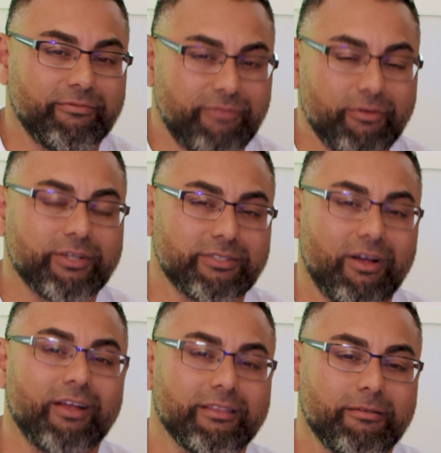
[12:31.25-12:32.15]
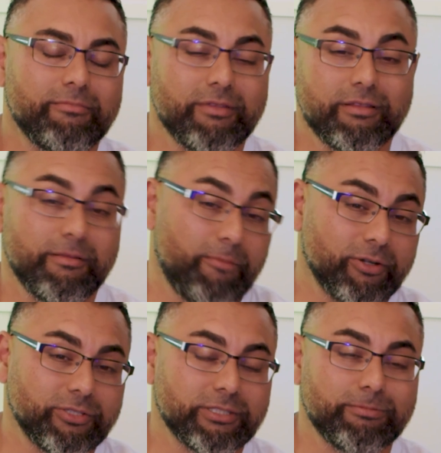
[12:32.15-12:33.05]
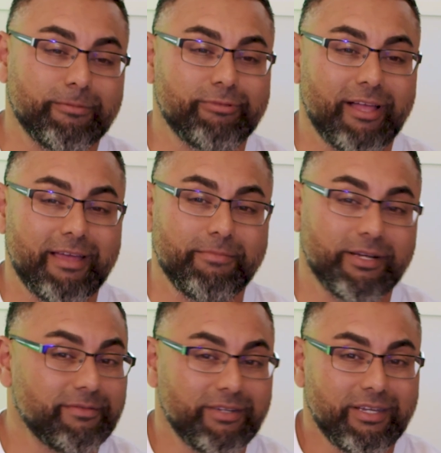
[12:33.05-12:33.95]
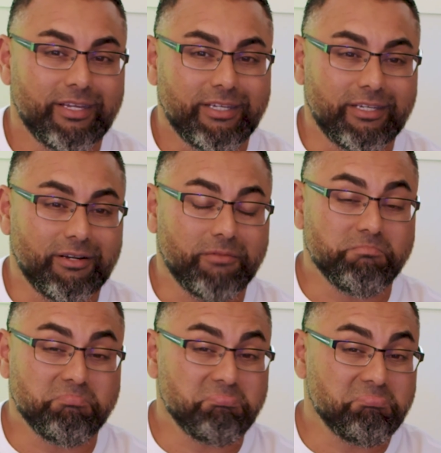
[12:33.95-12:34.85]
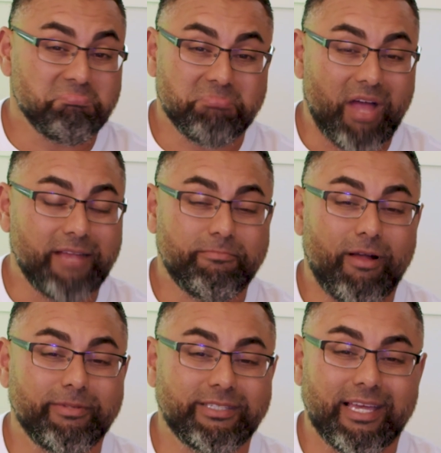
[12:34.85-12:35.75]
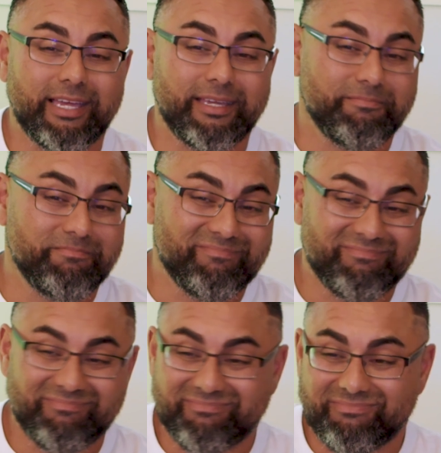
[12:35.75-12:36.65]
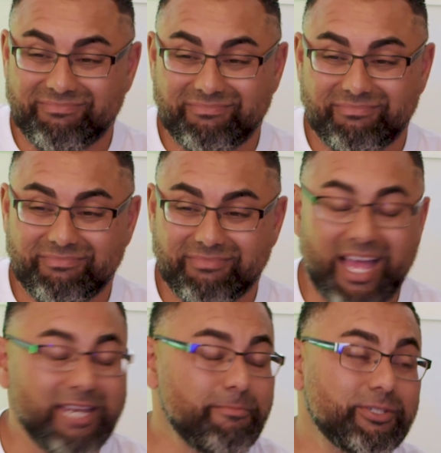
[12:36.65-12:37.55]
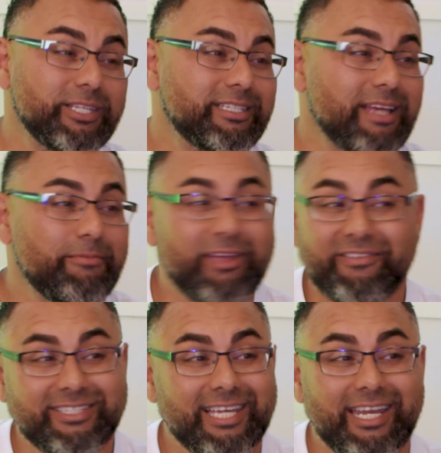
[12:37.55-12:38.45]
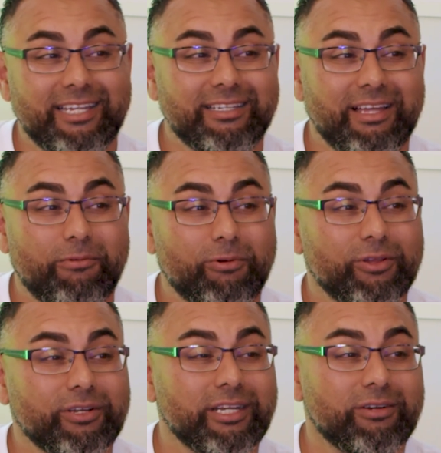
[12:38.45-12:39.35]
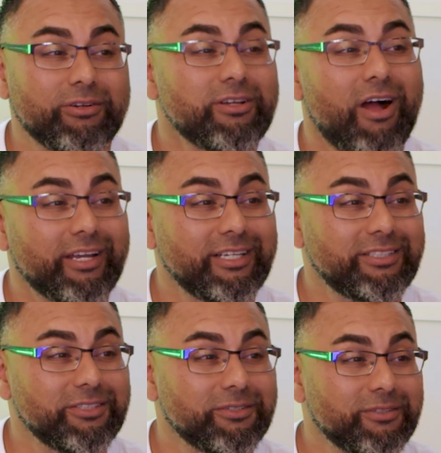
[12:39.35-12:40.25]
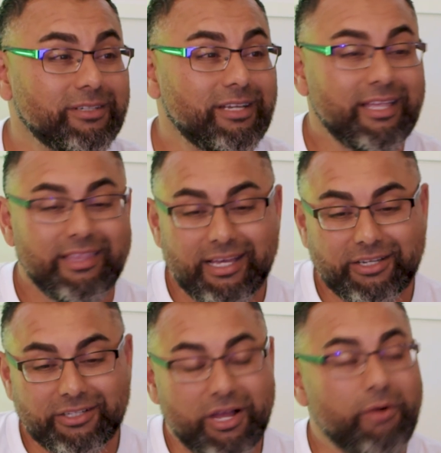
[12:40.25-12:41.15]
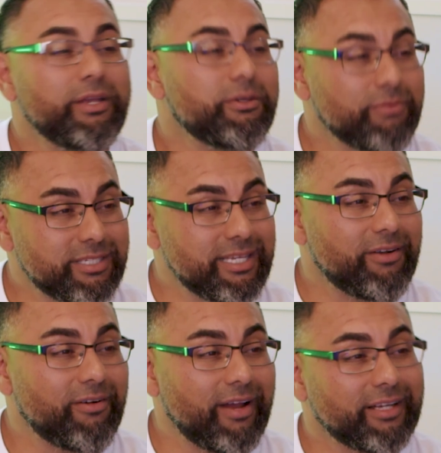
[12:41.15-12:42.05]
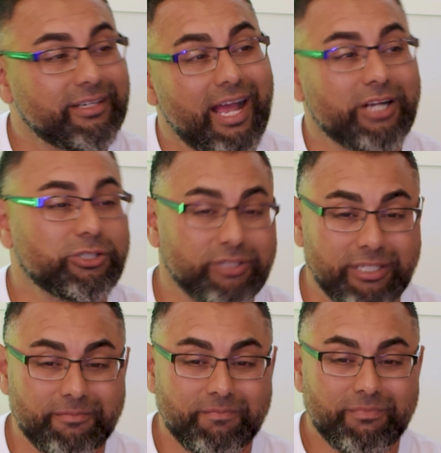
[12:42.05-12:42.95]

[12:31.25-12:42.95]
focus on the parcel split play, but you know, I'd probably say 90% of the time we have a tenant that we're looking or talking to that could go into a center and could actually,